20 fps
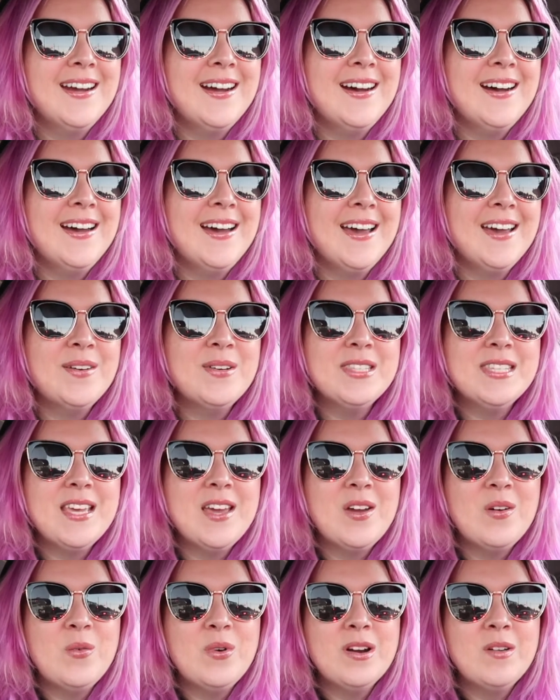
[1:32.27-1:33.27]
Uh, I would
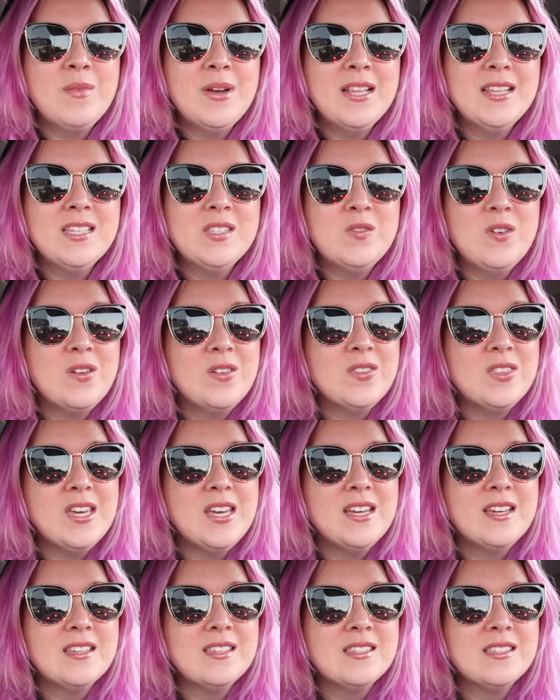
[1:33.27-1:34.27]
say one of my least favorite
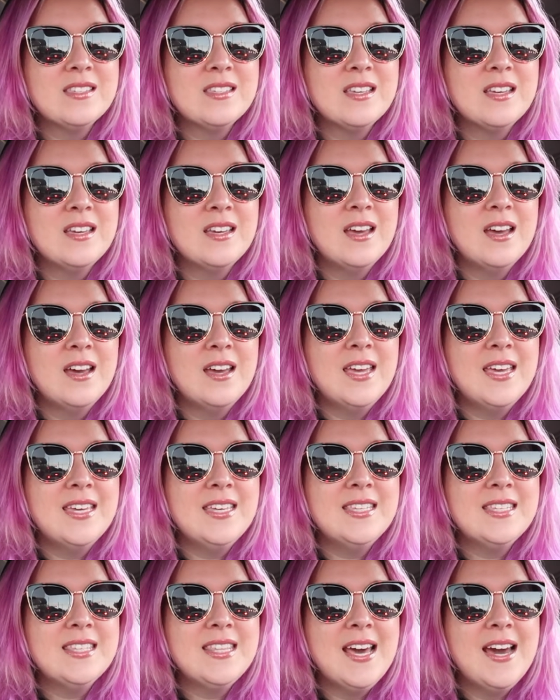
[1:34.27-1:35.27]
things
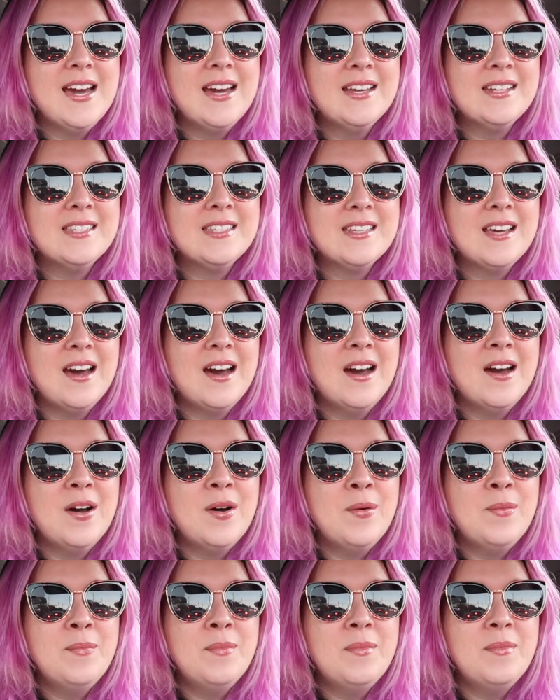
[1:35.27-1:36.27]
is that
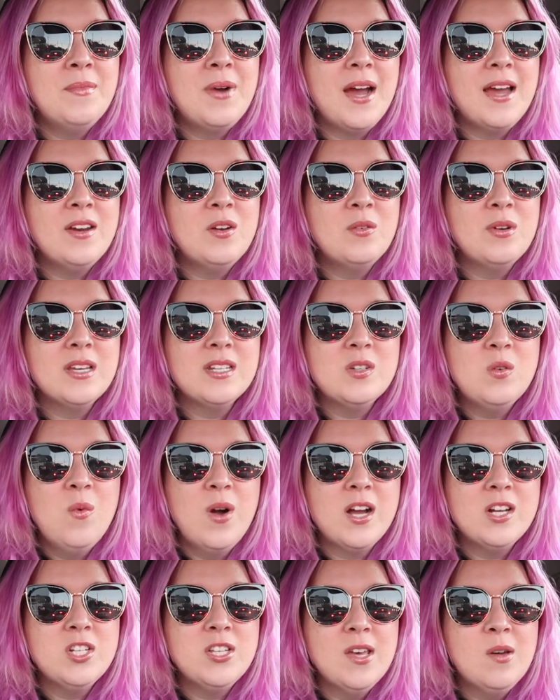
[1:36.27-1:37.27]
um, I don't get to
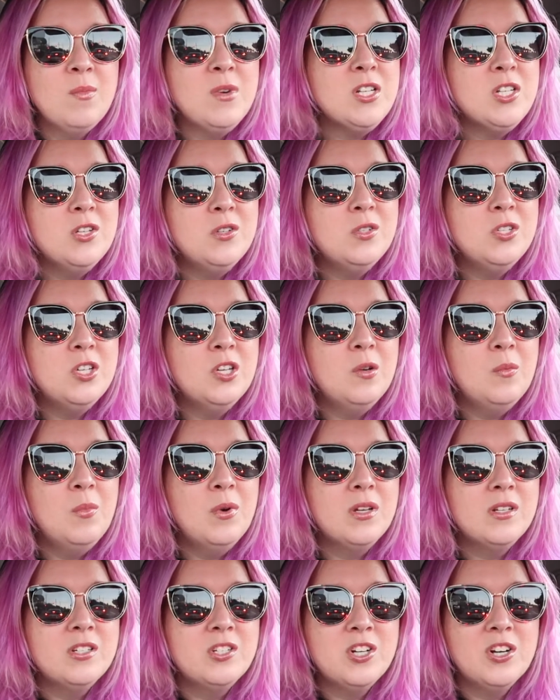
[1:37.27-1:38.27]
watch that much YouTube
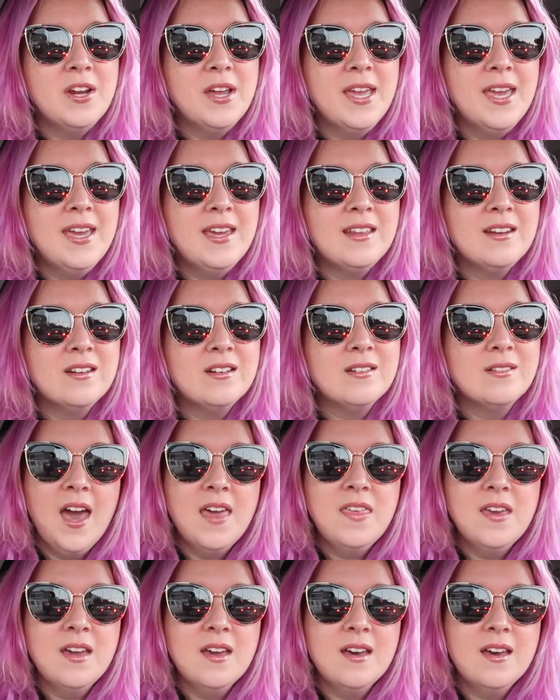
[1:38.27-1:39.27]
during it.
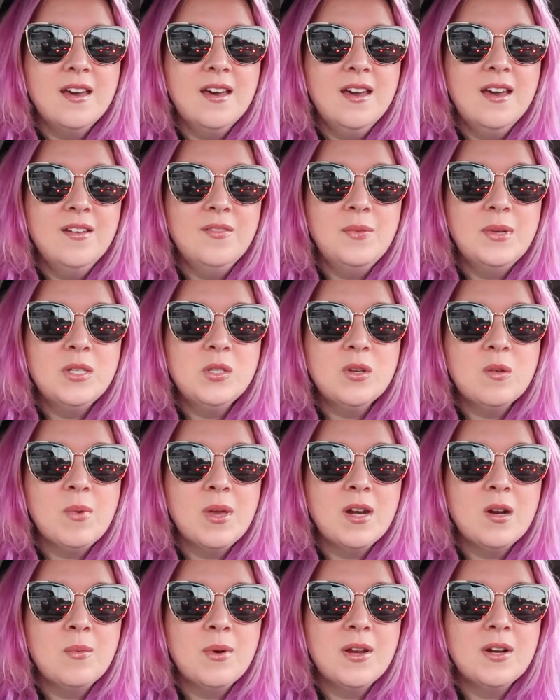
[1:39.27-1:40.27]
I think uh, I've been doing
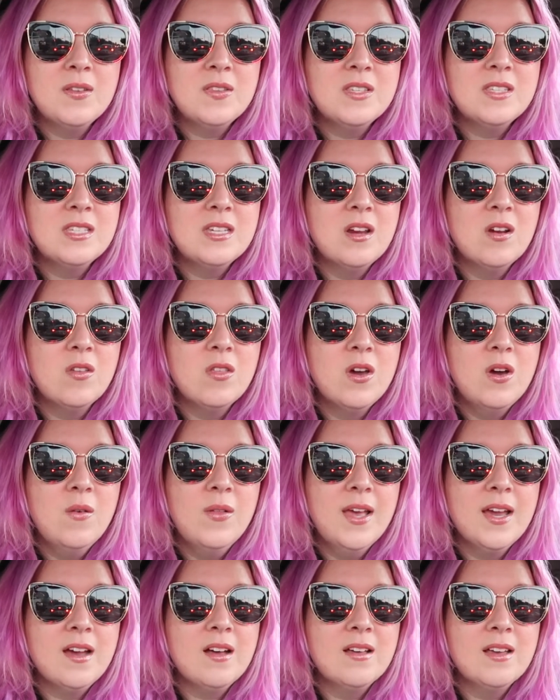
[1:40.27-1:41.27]
better about it this year though.
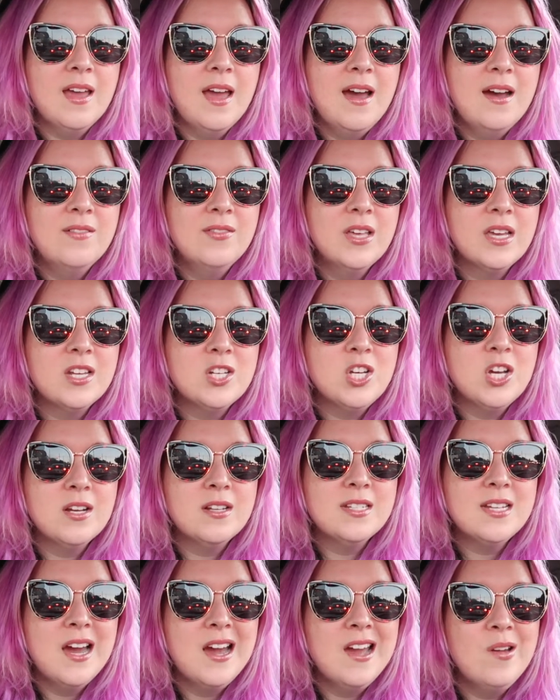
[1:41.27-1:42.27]
Like I'll have like a
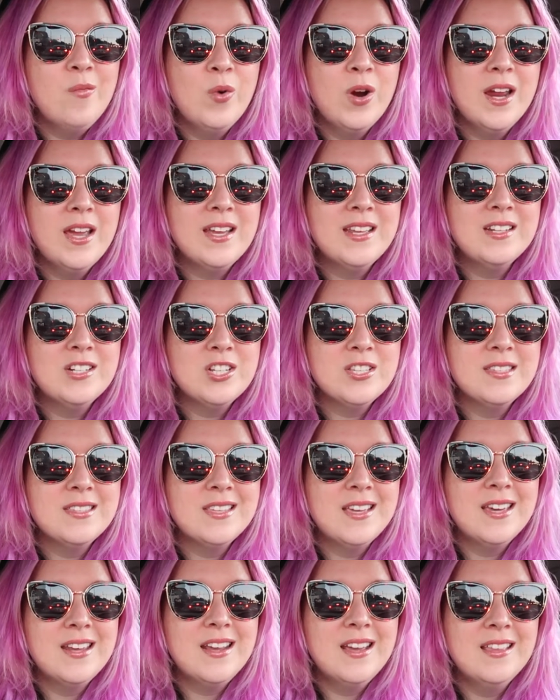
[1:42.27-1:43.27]
chunk of time where I can just
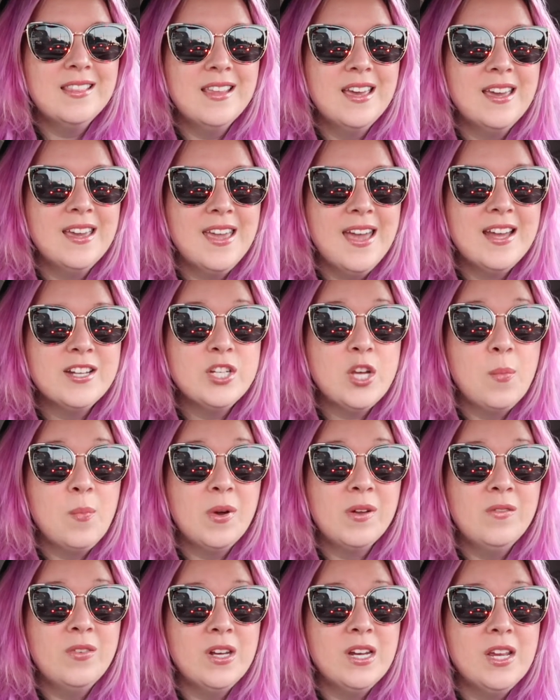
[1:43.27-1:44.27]
sit and like catch up
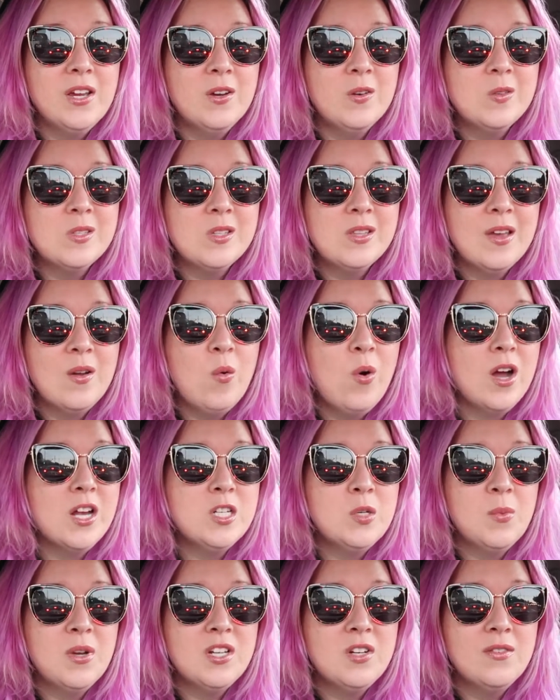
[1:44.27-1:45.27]
on videos and like
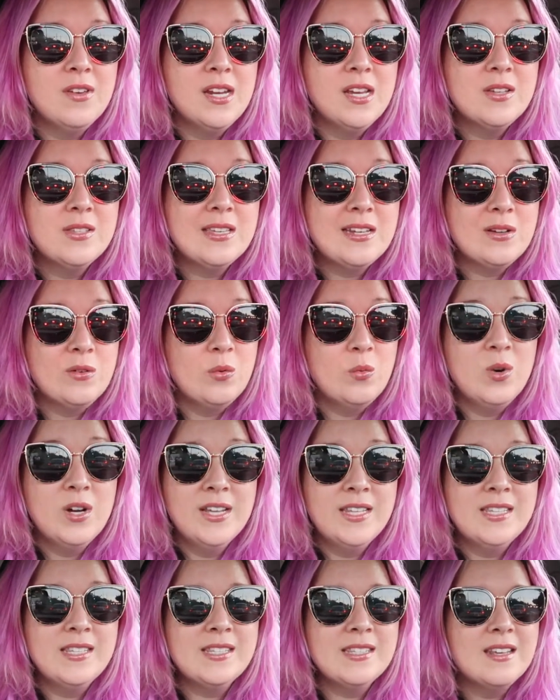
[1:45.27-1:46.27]
watch a bunch of videos at
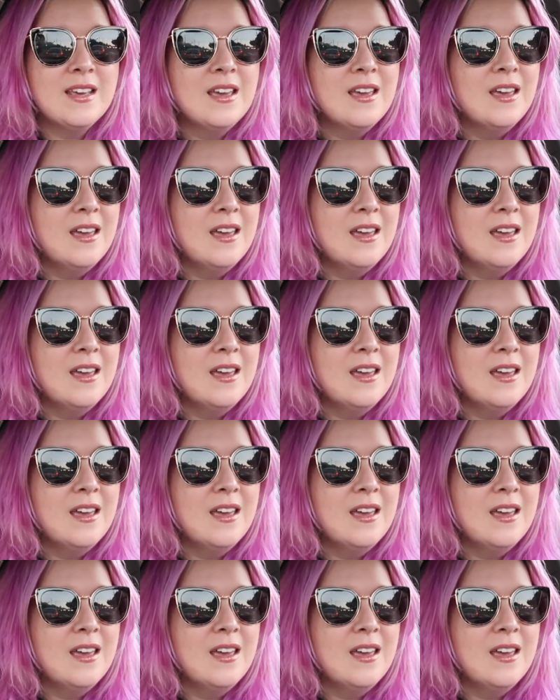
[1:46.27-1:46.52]
once.